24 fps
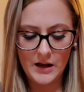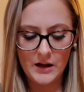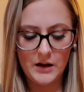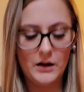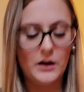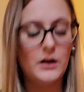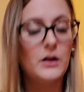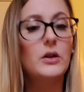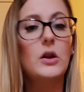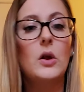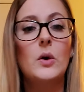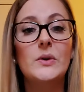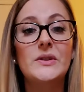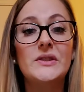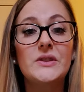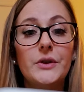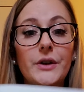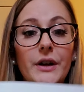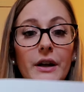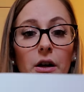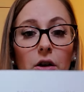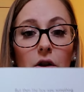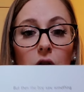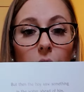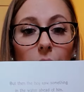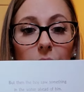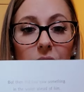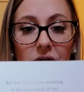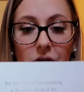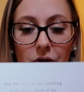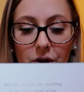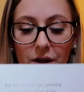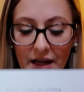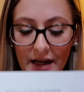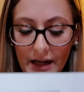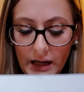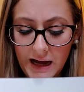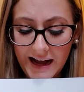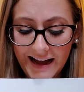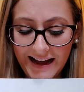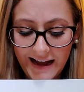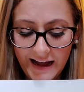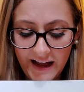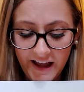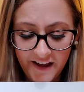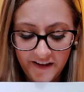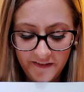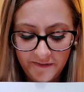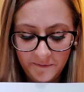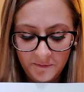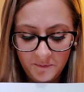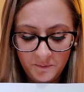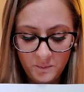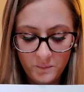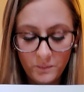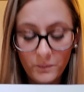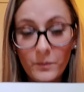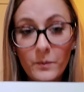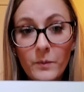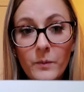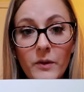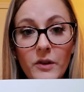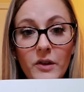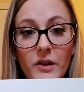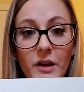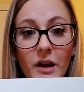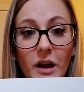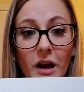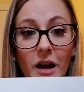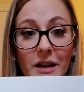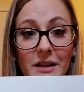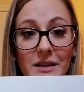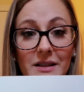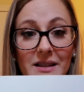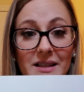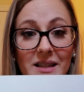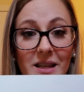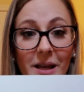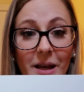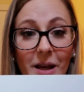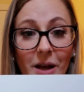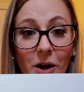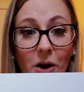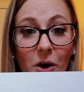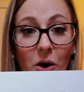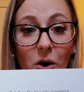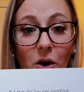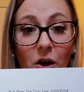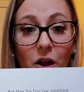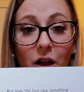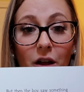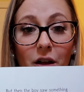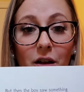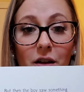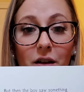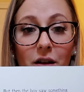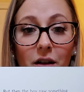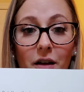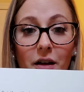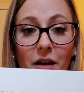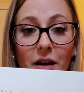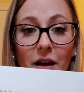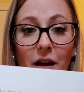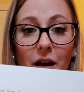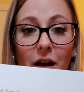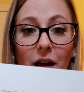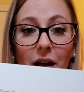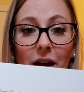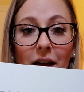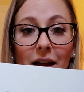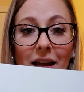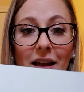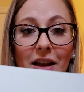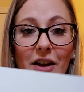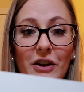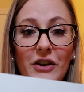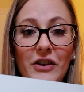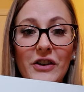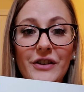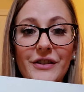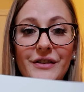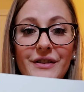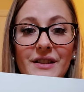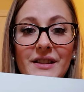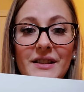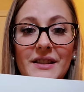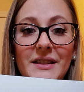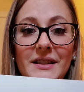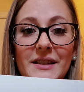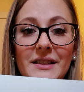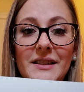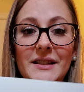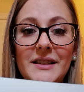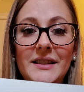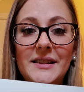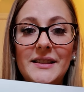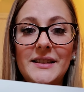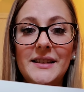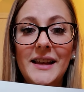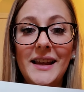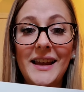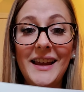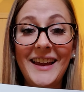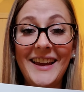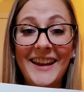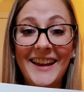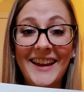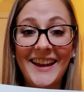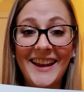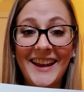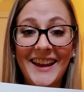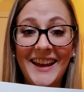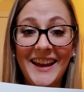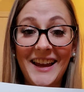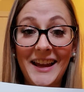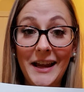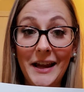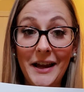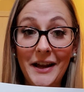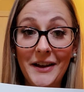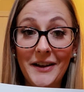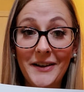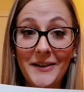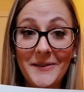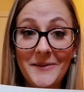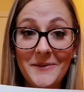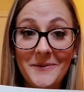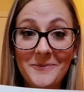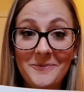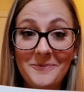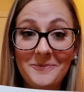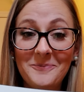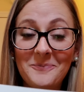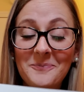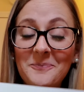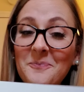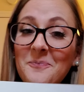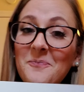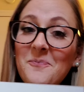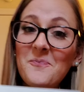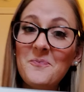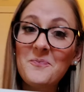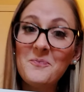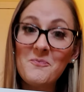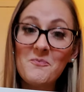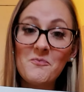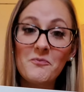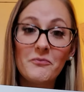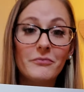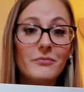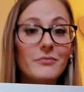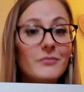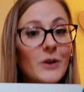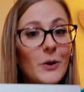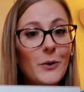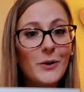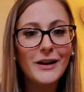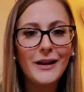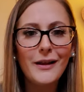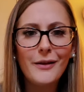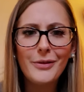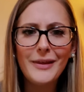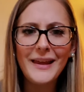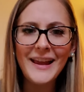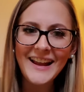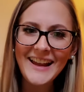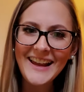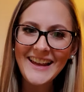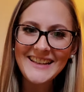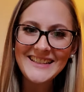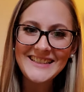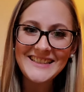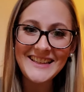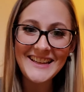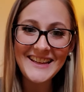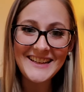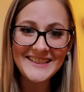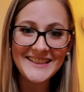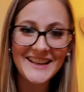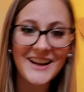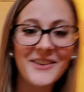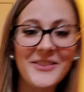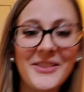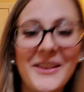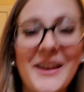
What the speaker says: Closer and closer he got until he could see. What do you think he sees out